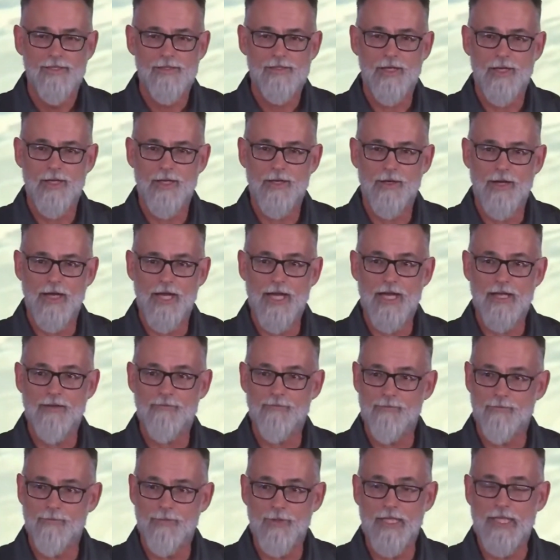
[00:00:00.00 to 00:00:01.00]
So I
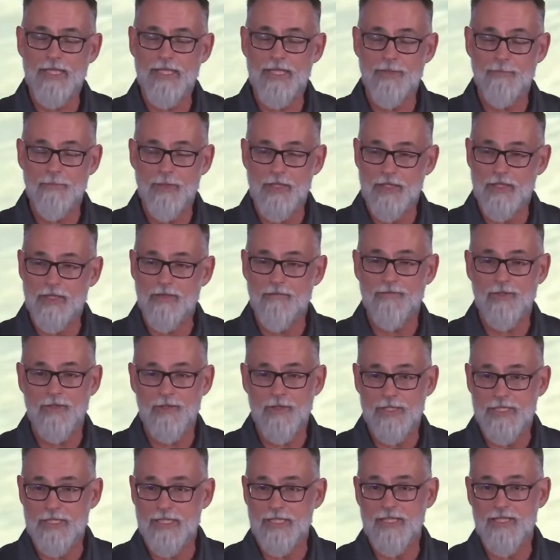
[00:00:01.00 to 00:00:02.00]
really am looking
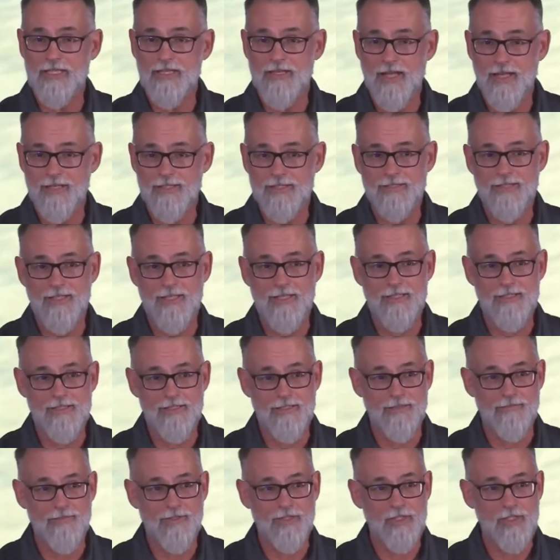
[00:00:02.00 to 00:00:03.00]
forward to the next
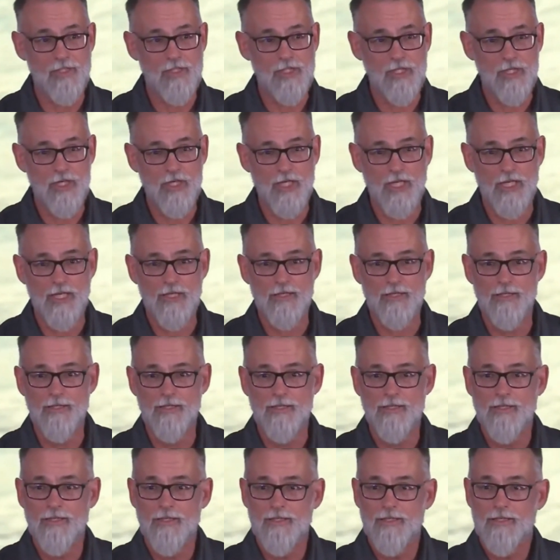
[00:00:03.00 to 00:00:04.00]
stages of this journey.
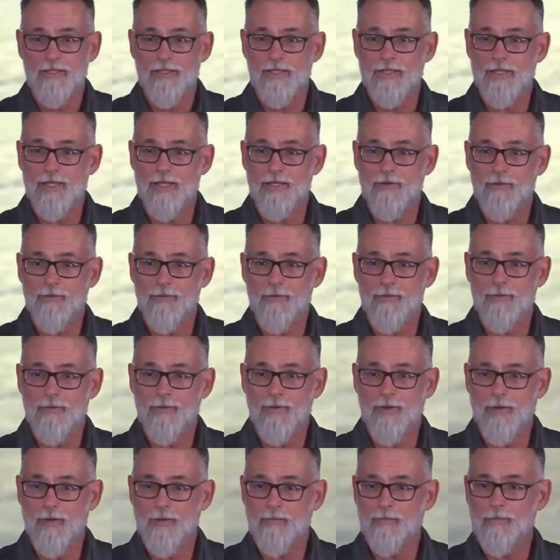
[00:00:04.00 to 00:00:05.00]
Uh,
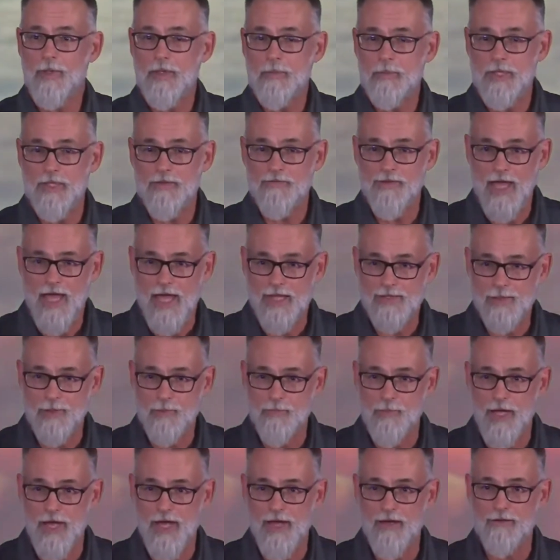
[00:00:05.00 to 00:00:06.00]
people have asked
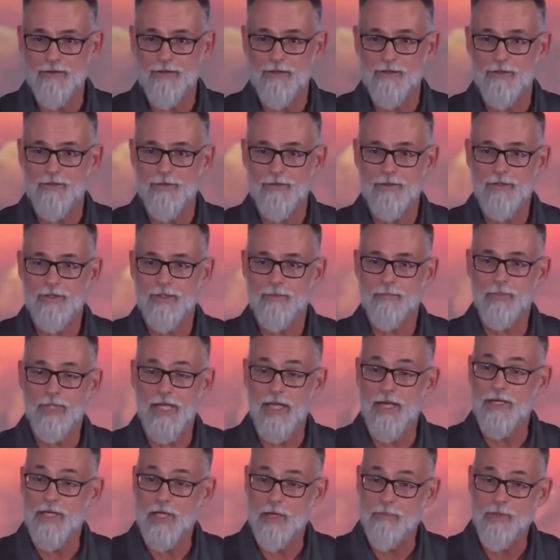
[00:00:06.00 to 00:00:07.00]
about, you know, the
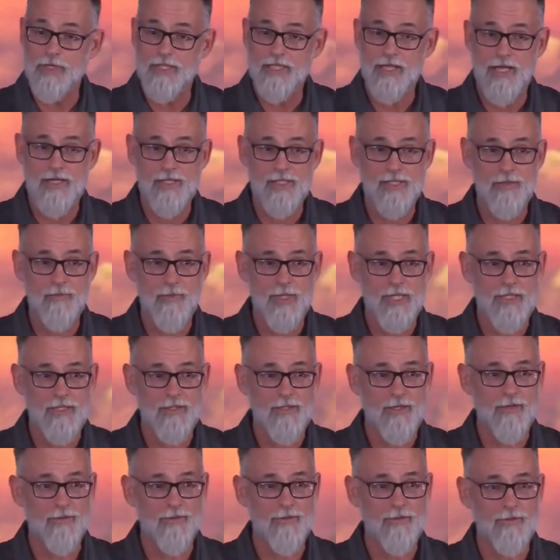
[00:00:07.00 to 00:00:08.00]
planetary protection. We
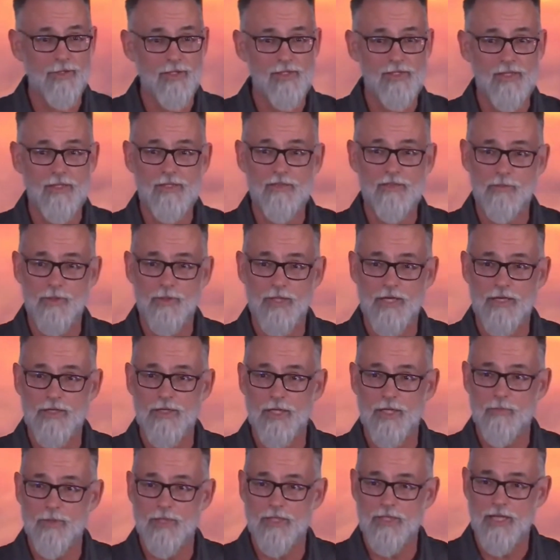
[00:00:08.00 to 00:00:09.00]
did go through extensive
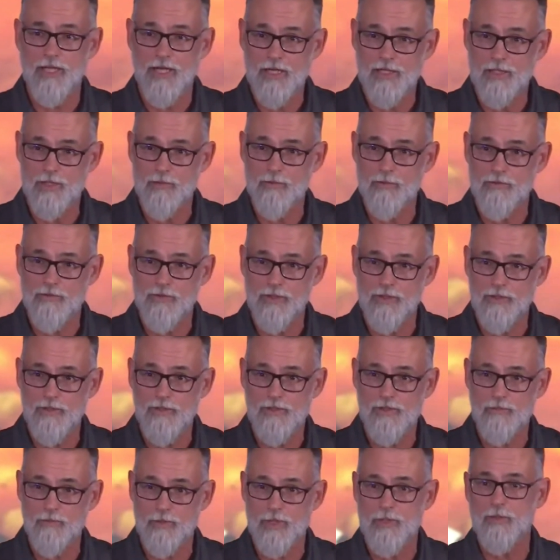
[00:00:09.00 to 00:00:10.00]
planetary protection
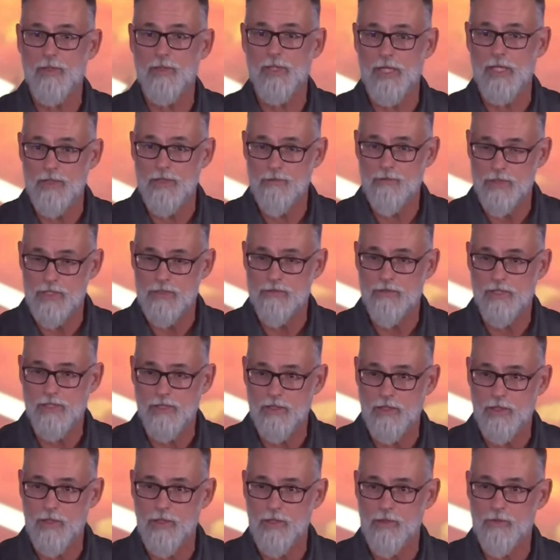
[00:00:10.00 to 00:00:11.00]
reviews. We were
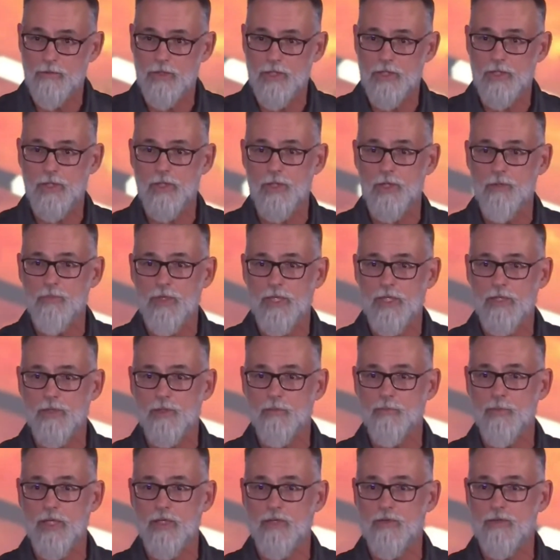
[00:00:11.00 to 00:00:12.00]
unrestricted Earth return
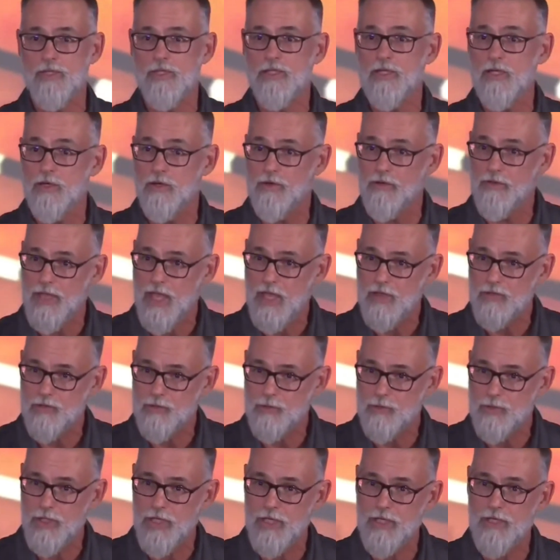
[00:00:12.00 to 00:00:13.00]
because Bennu's a near-Earth
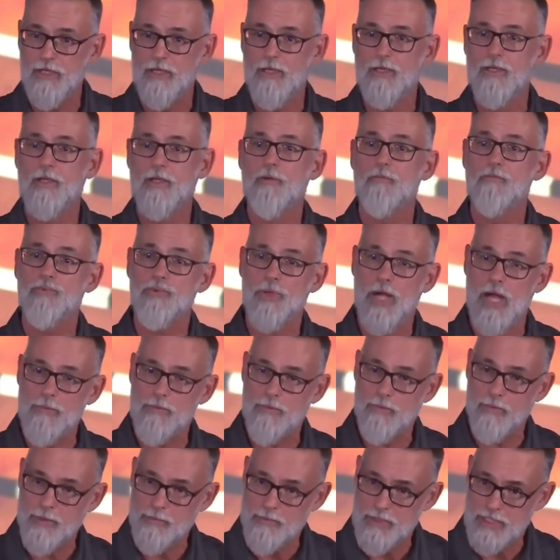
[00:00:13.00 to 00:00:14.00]
asteroid.
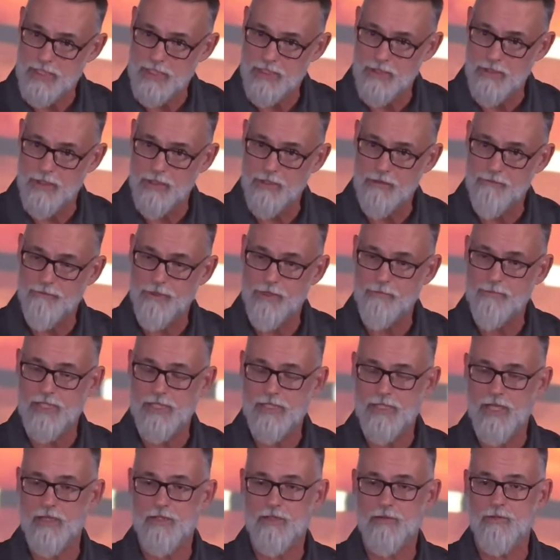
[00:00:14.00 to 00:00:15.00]
Probably material from
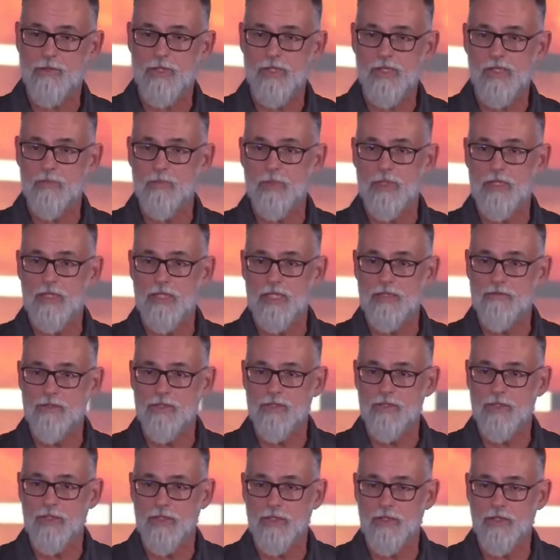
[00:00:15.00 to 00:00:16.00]
this asteroid has been
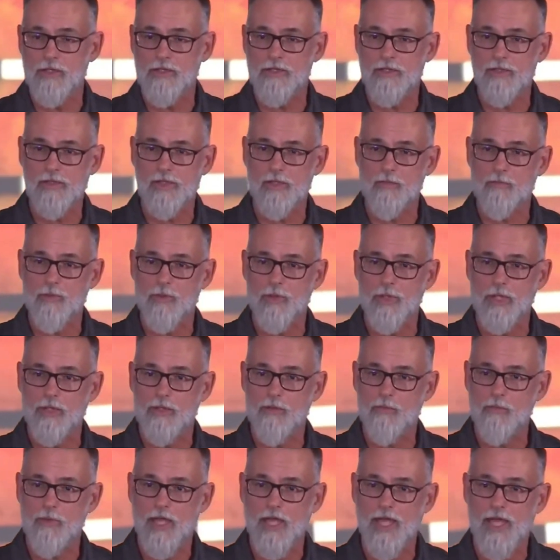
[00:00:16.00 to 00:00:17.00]
delivered to the Earth at some point in
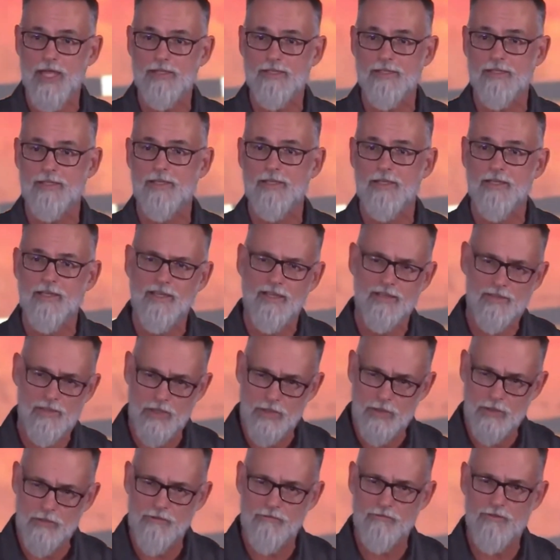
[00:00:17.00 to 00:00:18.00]
the past. It's
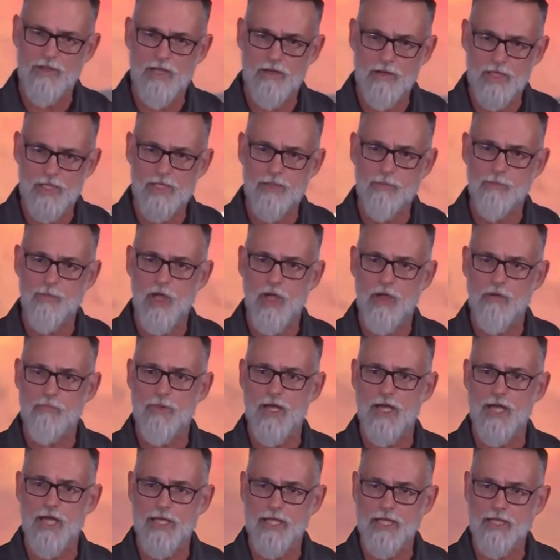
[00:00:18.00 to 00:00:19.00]
also a very small
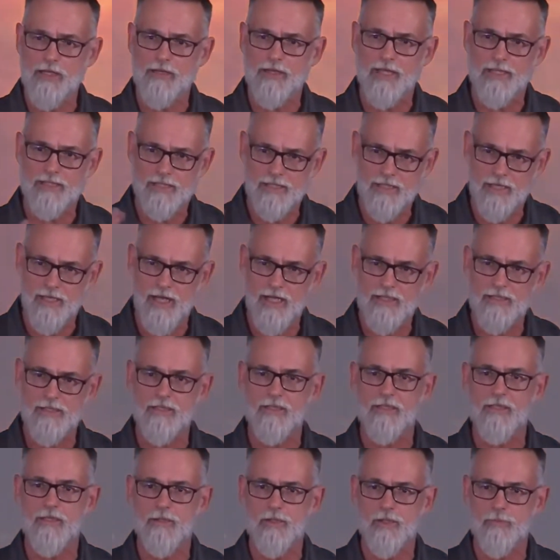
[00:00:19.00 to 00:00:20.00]
body that's
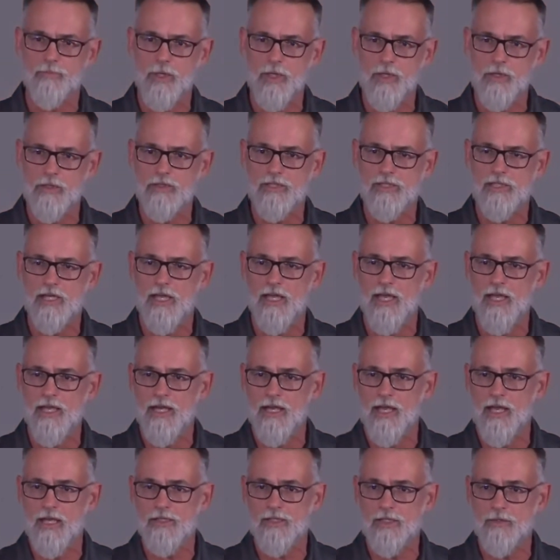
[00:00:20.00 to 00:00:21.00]
constantly exposed to
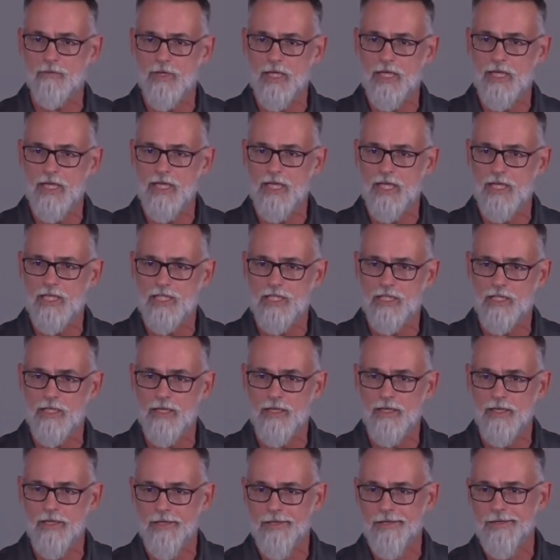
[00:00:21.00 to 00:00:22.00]
ionizing
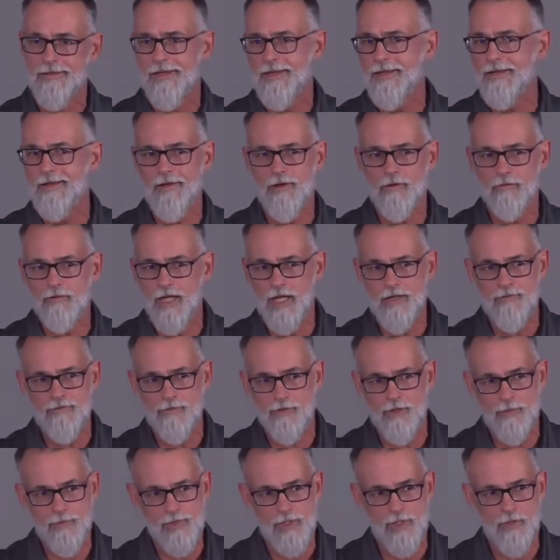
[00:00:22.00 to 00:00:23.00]
radiation, and no life
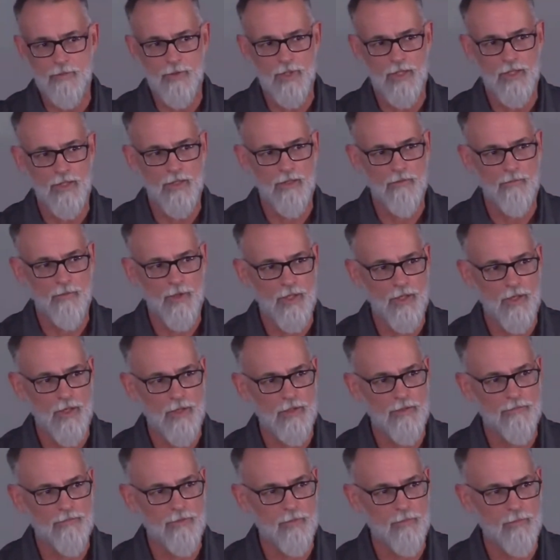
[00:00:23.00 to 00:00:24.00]
forms that we, we know
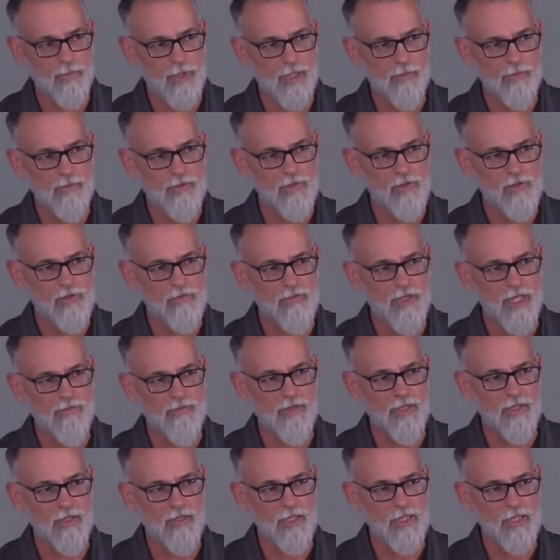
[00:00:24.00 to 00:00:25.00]
of would be able to survive
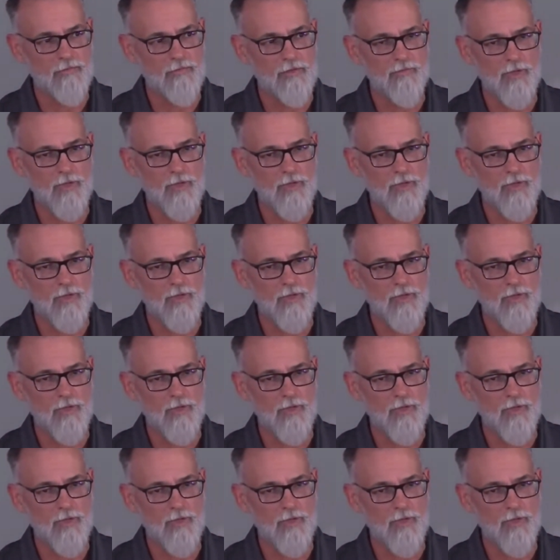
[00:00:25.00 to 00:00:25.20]
that kind of